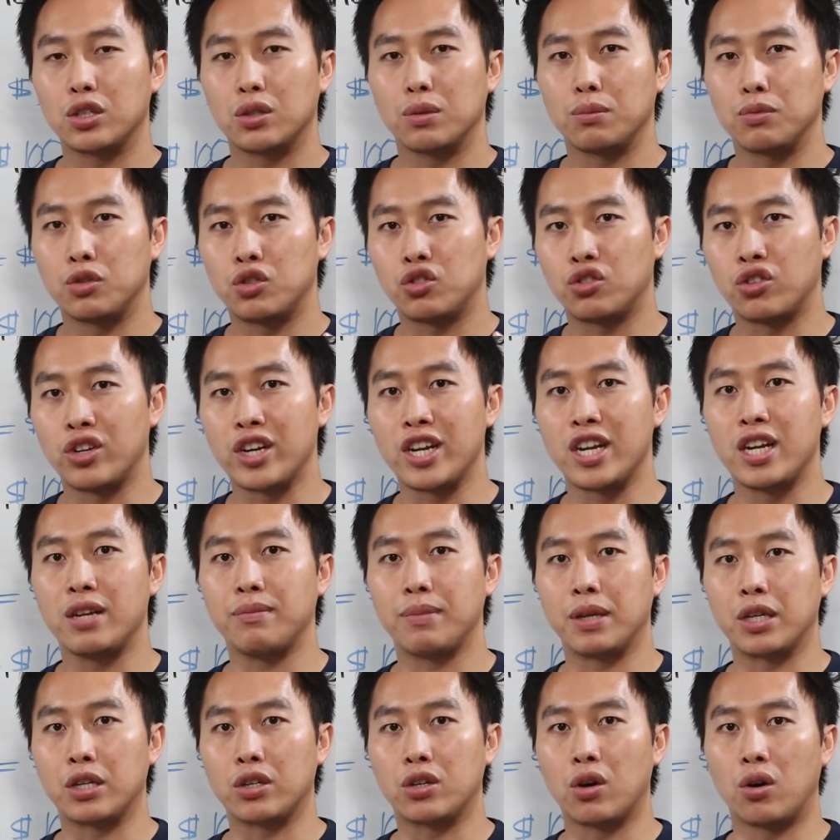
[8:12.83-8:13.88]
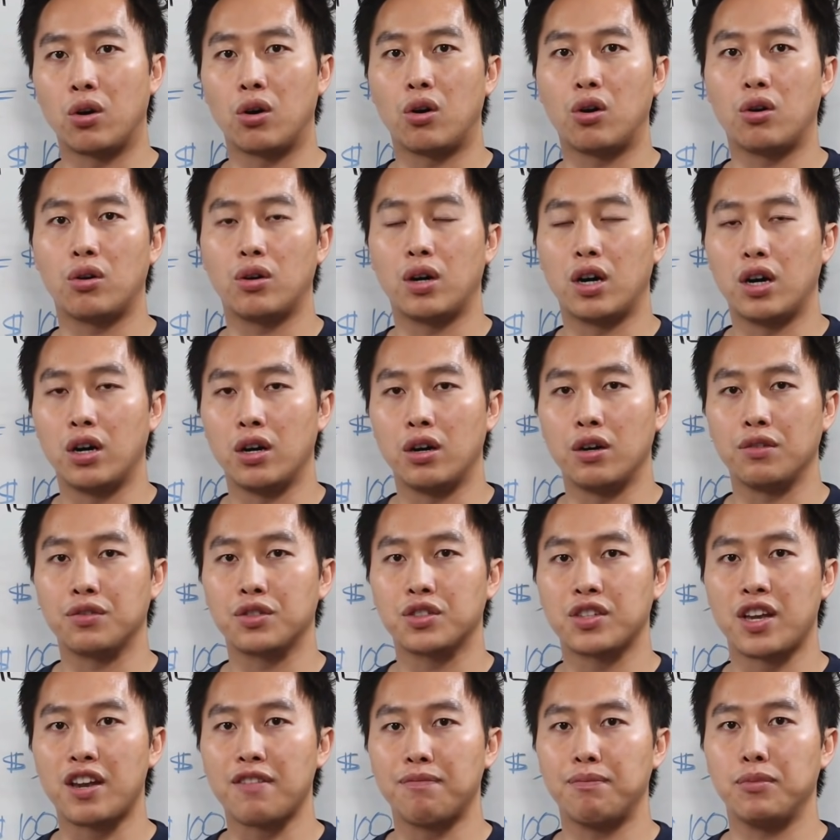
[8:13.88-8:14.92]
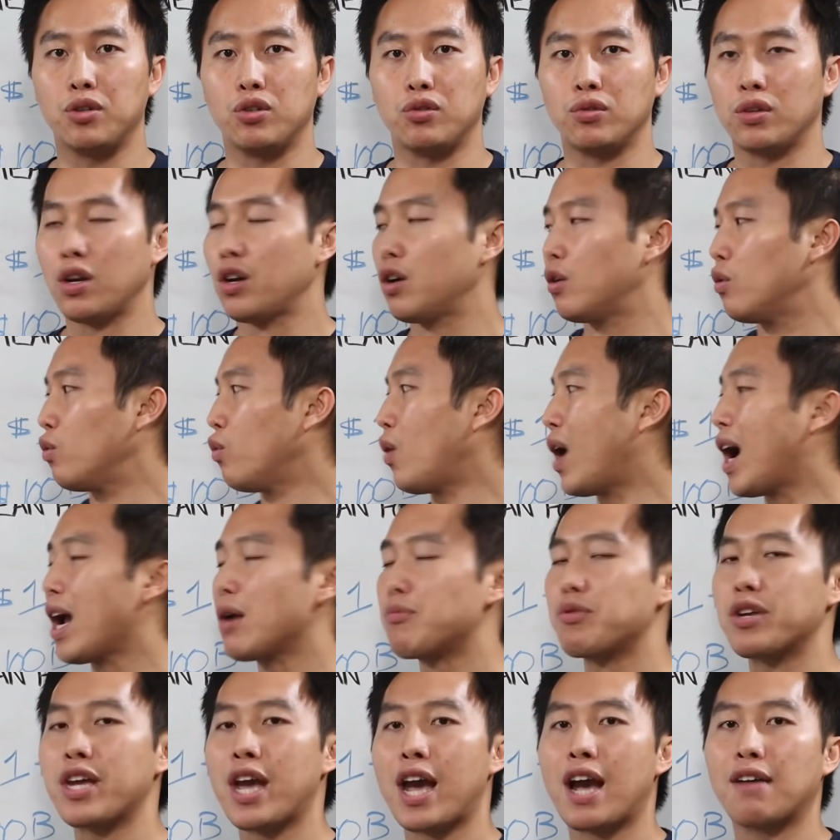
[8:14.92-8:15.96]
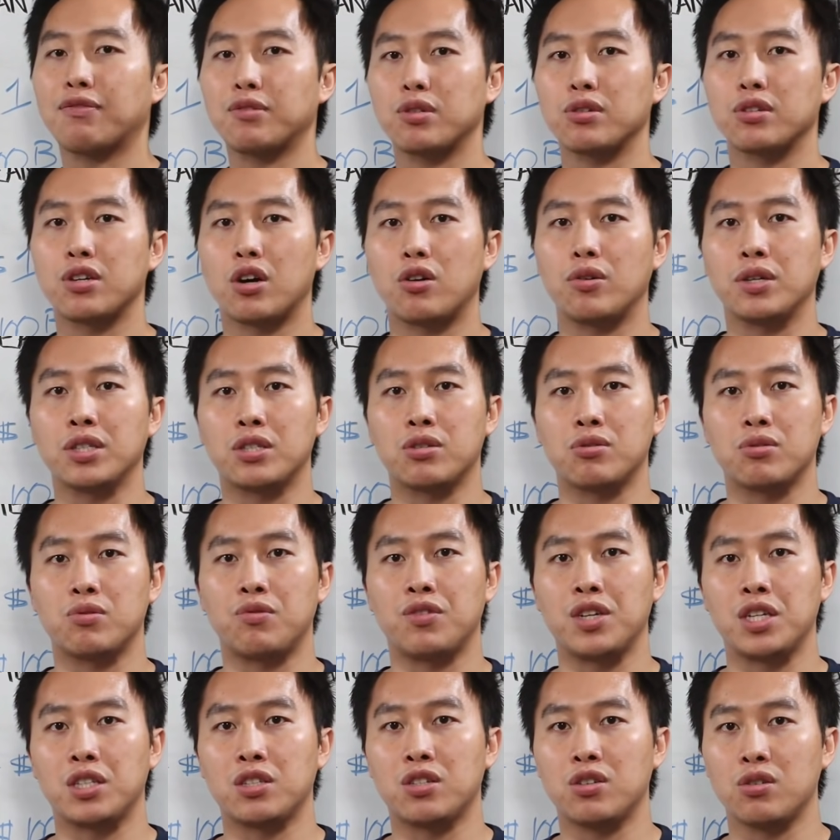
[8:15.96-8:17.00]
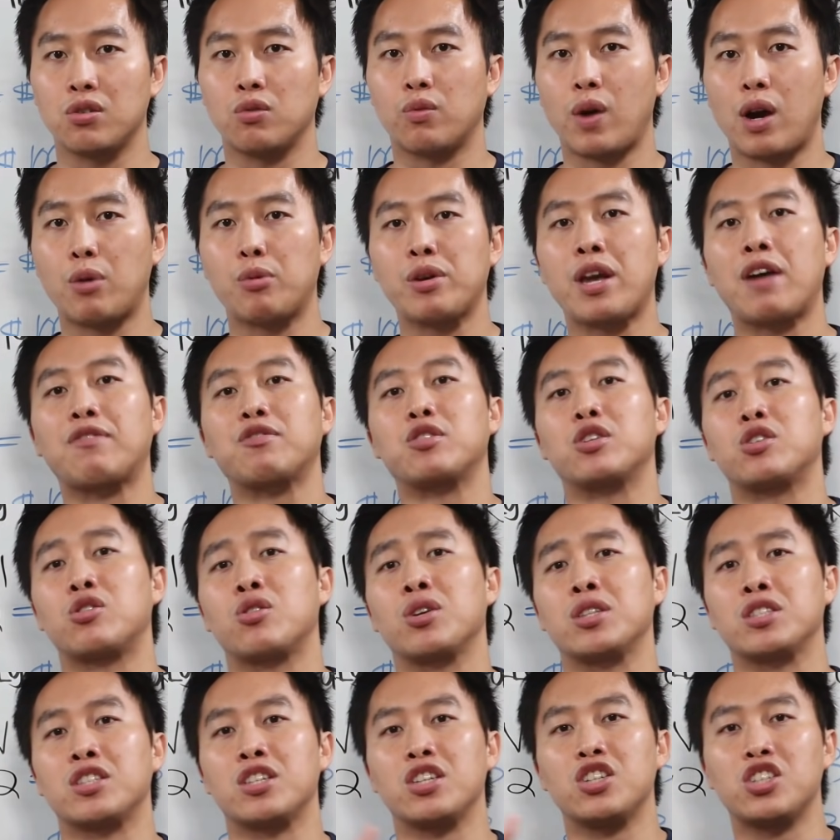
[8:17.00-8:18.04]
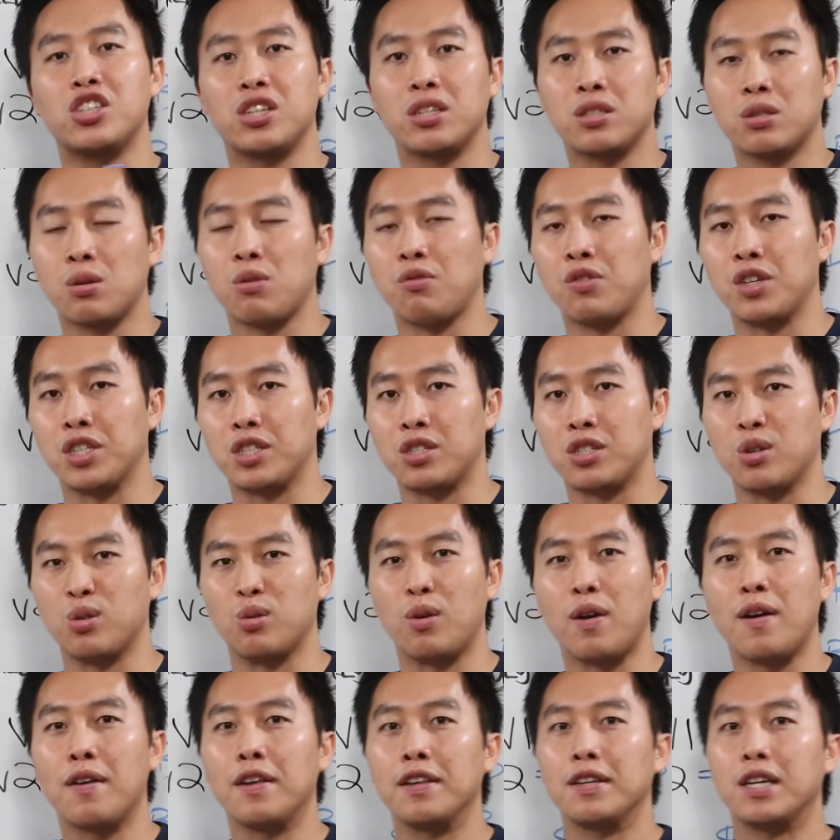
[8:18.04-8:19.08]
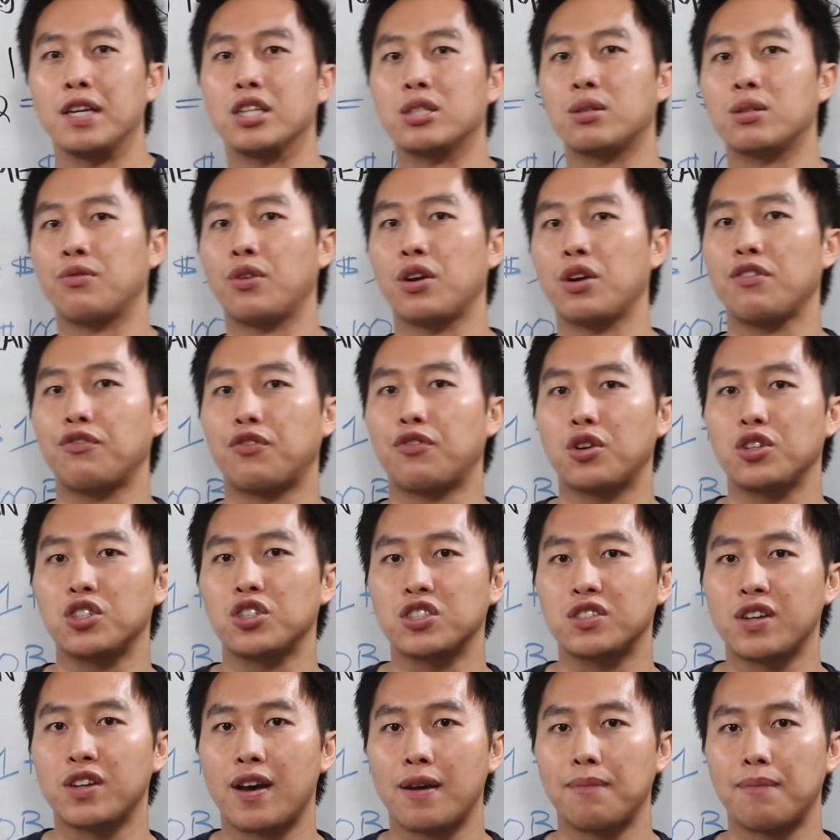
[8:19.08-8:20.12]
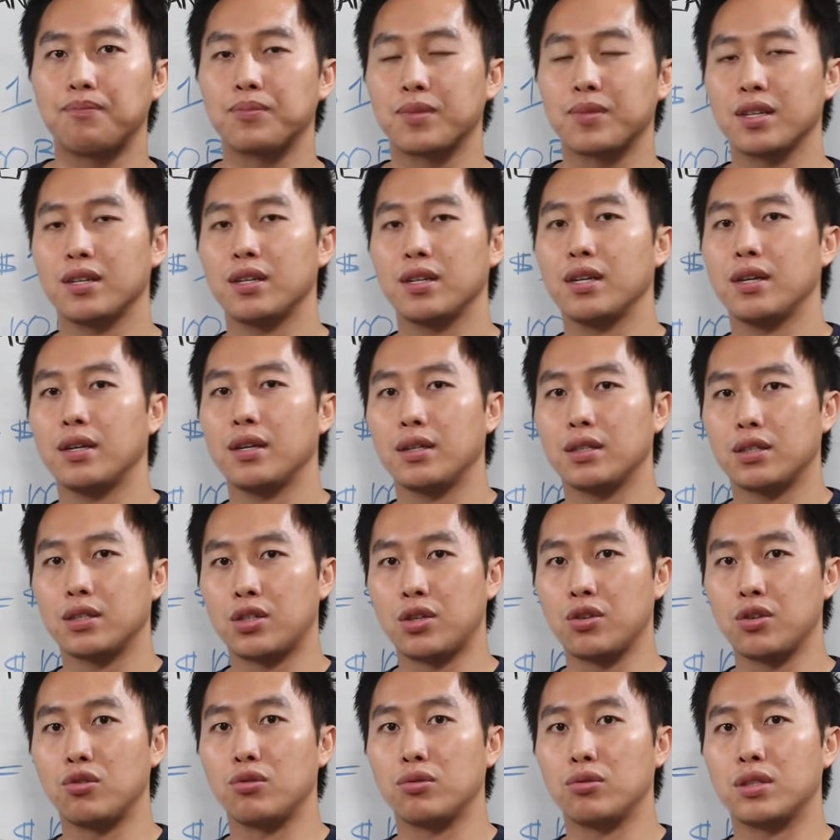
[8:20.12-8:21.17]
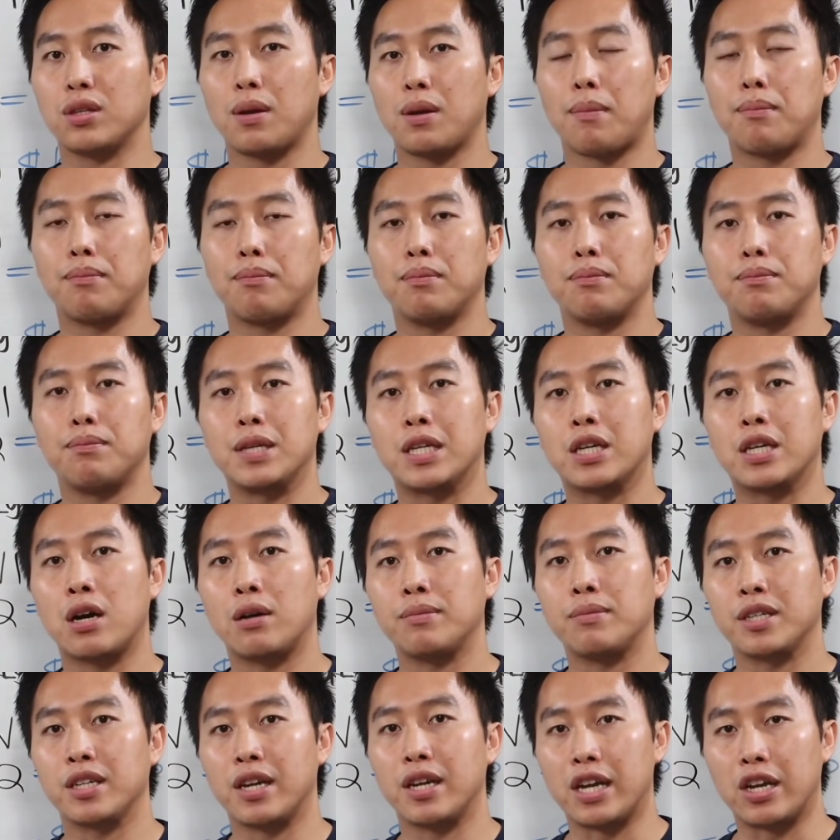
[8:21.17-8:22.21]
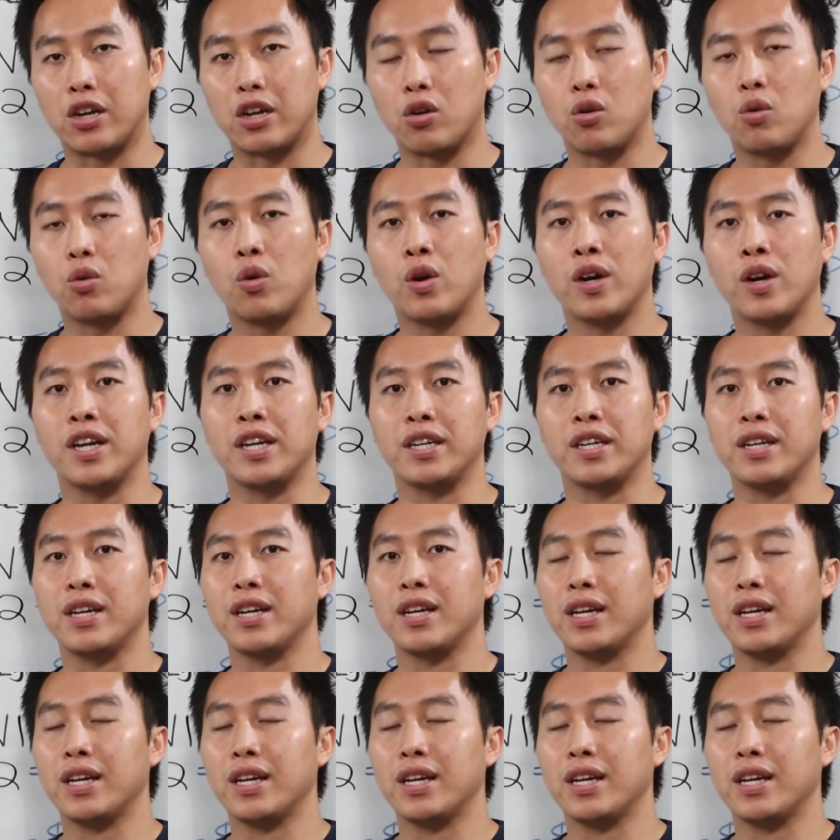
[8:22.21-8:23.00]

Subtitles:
dream and goal of SafeMoon. Why we have to go into V2, why we have to transition to V2. It's the very first step to becoming a coin.